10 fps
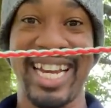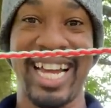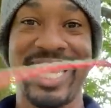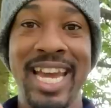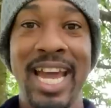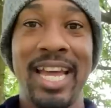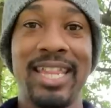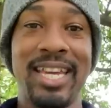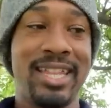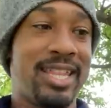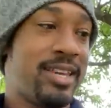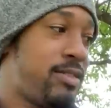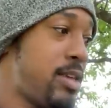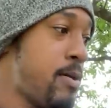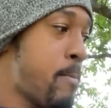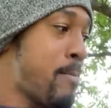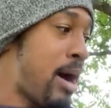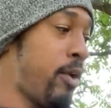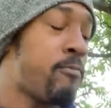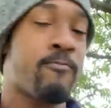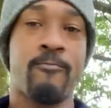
Like the the the amount of